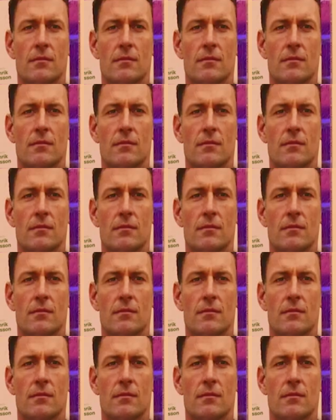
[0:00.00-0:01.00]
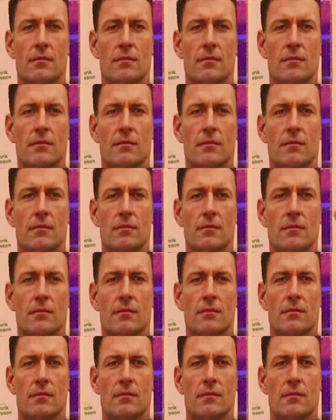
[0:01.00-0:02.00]

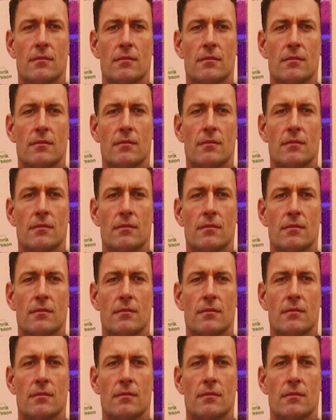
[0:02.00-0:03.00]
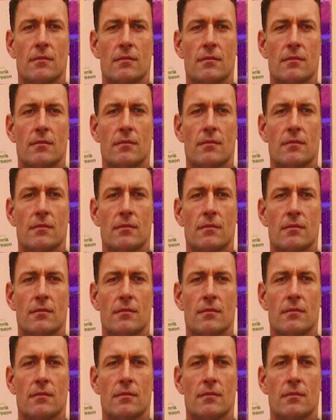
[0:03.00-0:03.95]
The person shown says nothing.